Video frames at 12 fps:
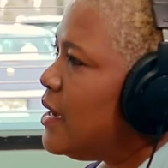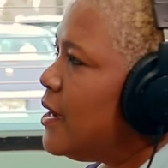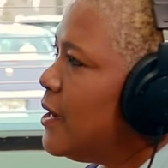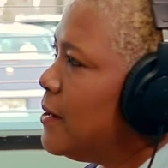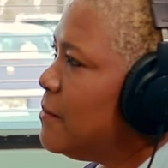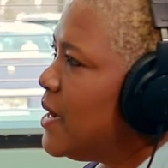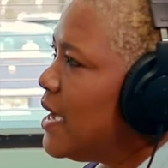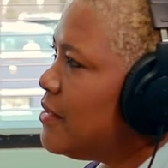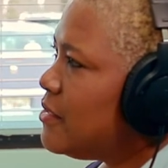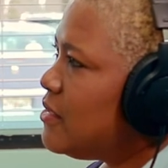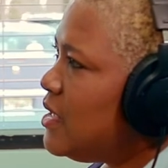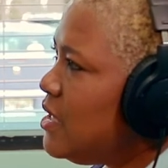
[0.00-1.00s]
Um, I
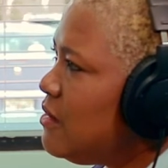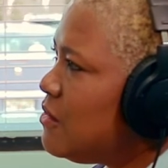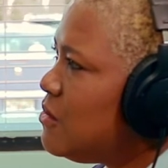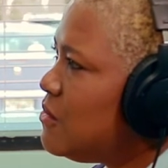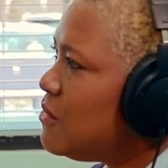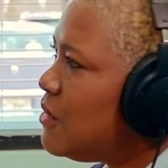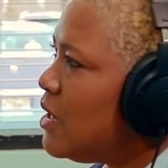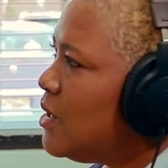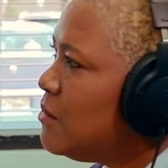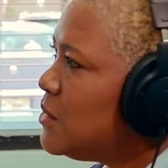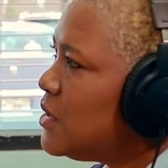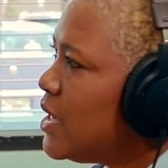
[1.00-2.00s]
think,
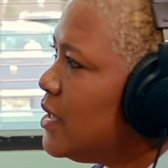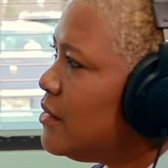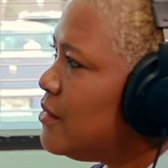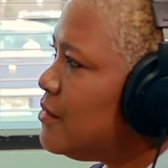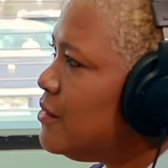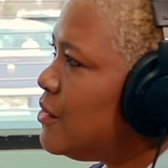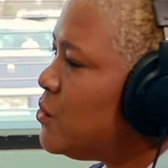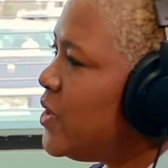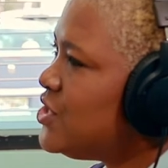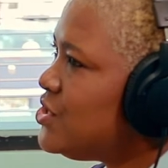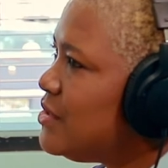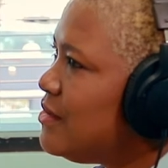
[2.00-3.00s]
um, like your
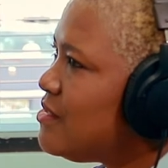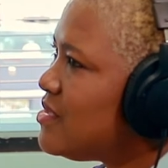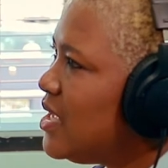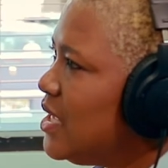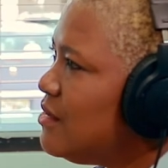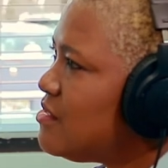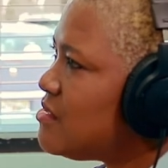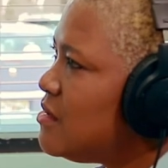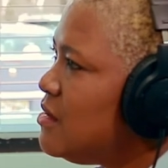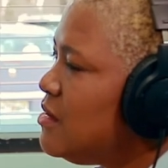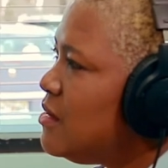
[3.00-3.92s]
question states,